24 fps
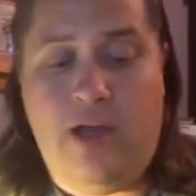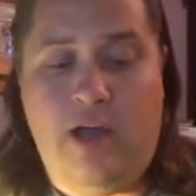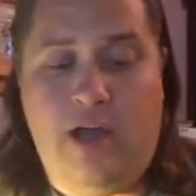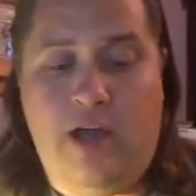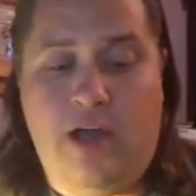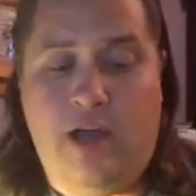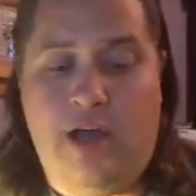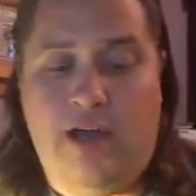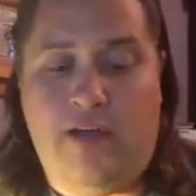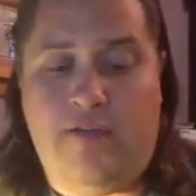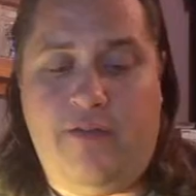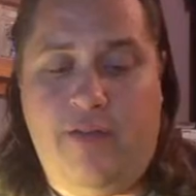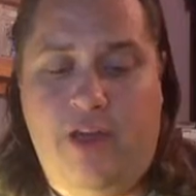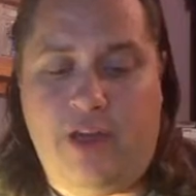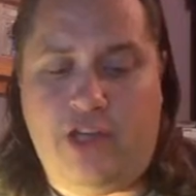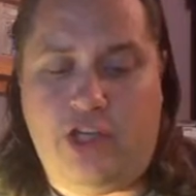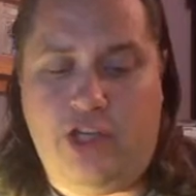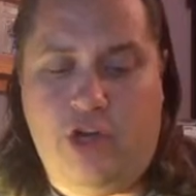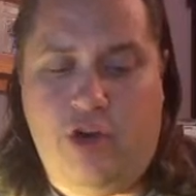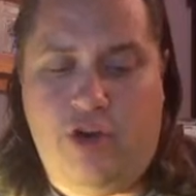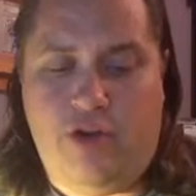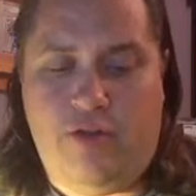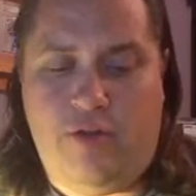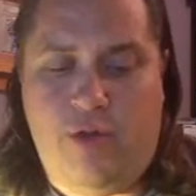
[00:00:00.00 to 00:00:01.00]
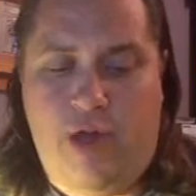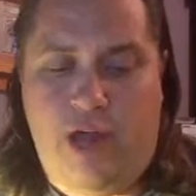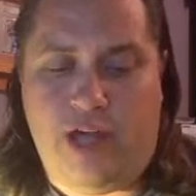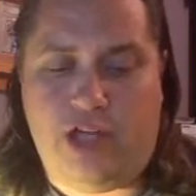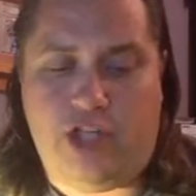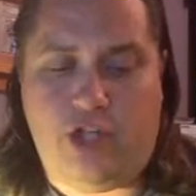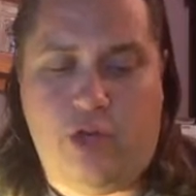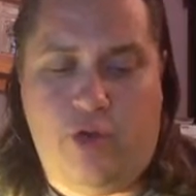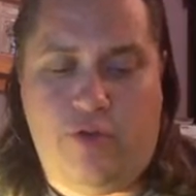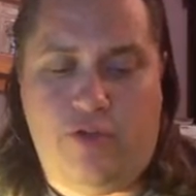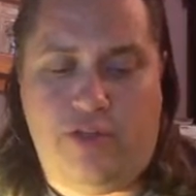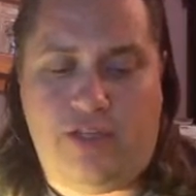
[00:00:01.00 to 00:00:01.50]
I showed
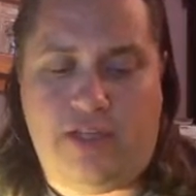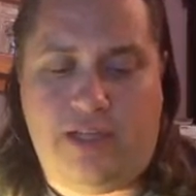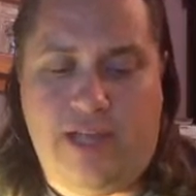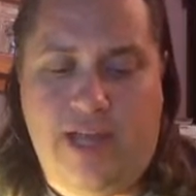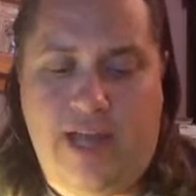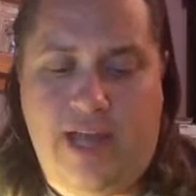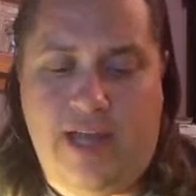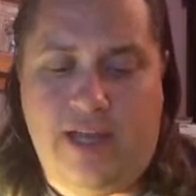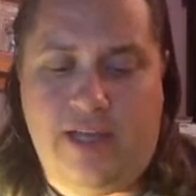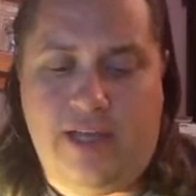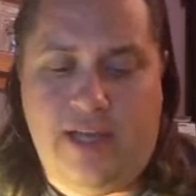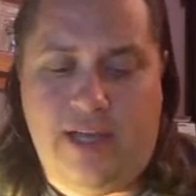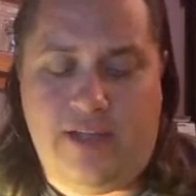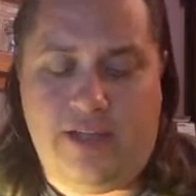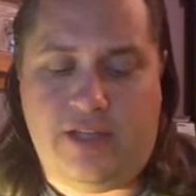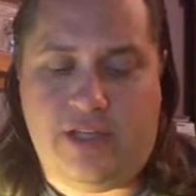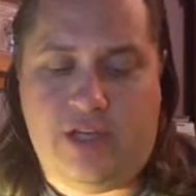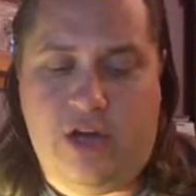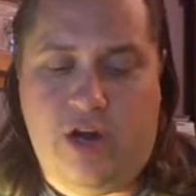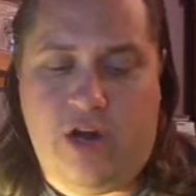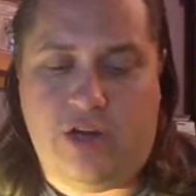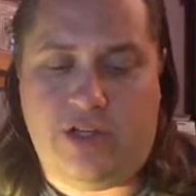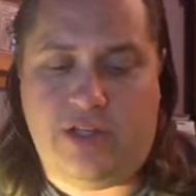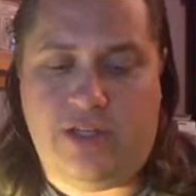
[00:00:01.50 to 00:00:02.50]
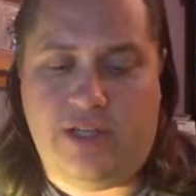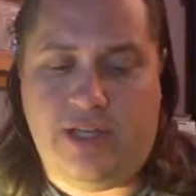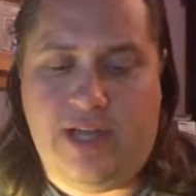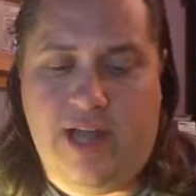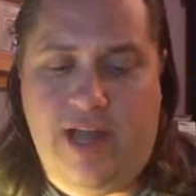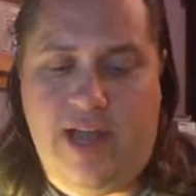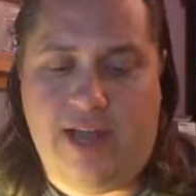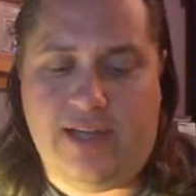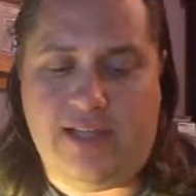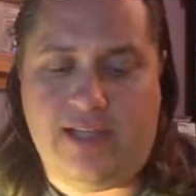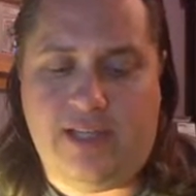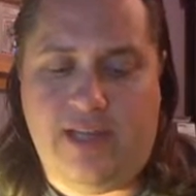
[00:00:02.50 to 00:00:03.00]
this card to the
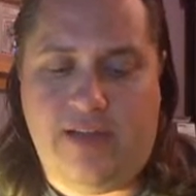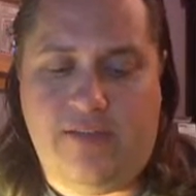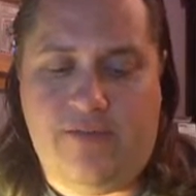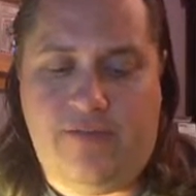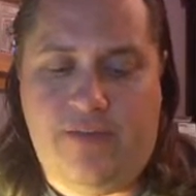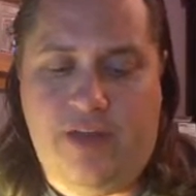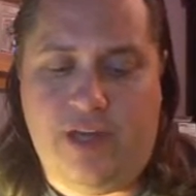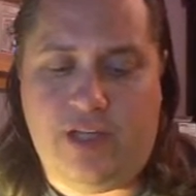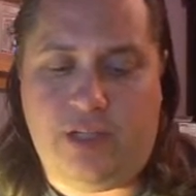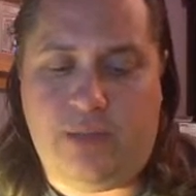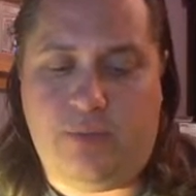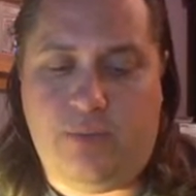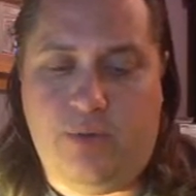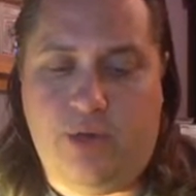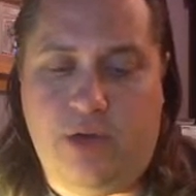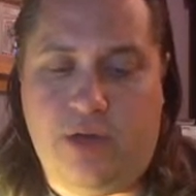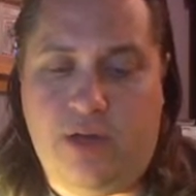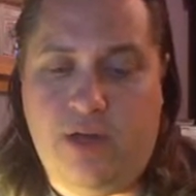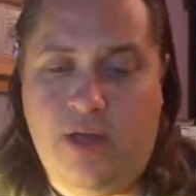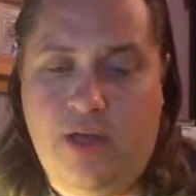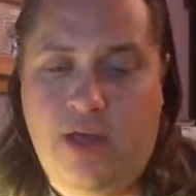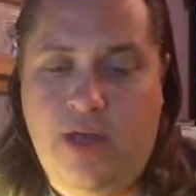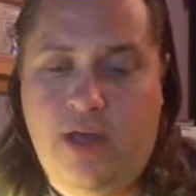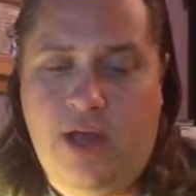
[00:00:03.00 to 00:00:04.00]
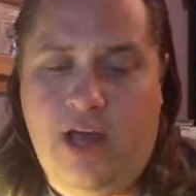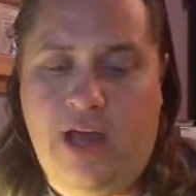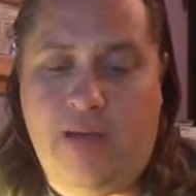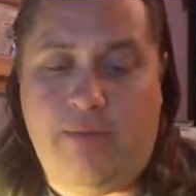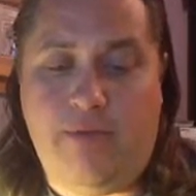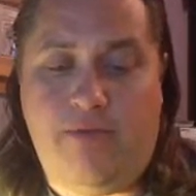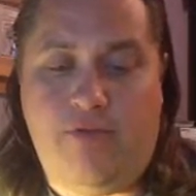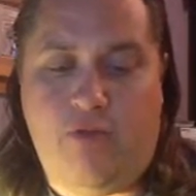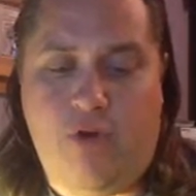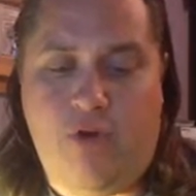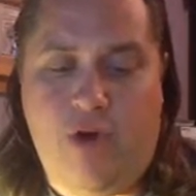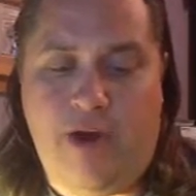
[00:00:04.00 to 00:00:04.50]
guys on Facebook
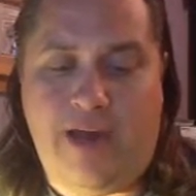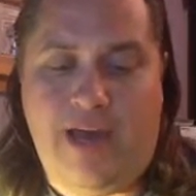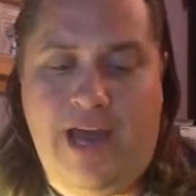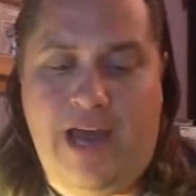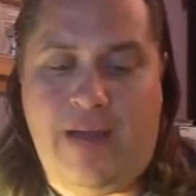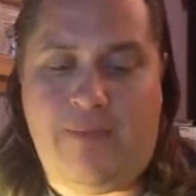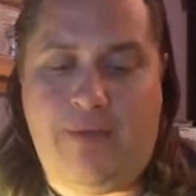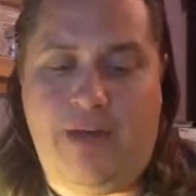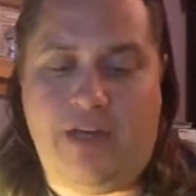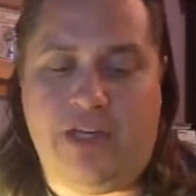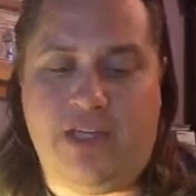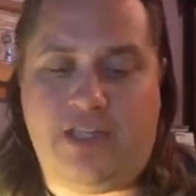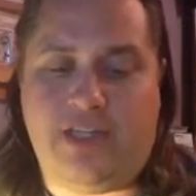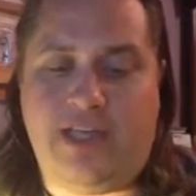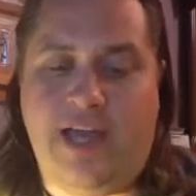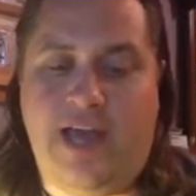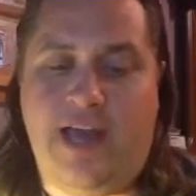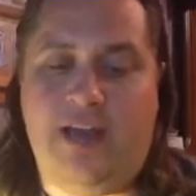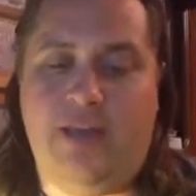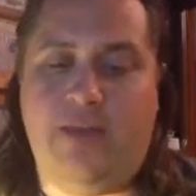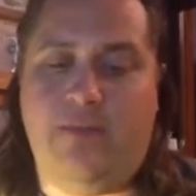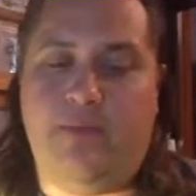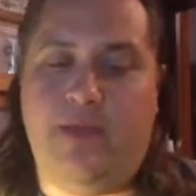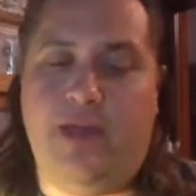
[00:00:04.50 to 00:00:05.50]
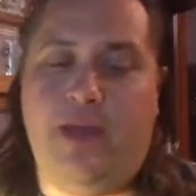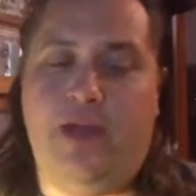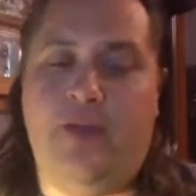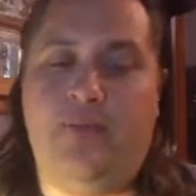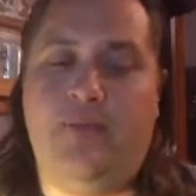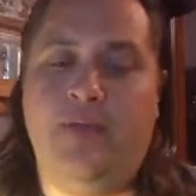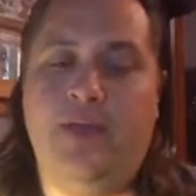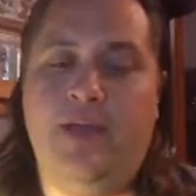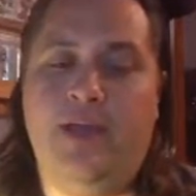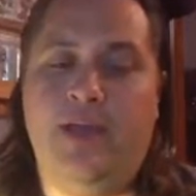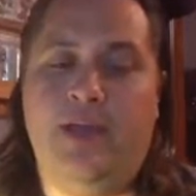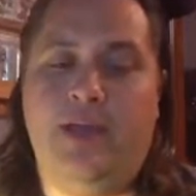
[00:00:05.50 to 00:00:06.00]
before I got it, but I just got it in the mail.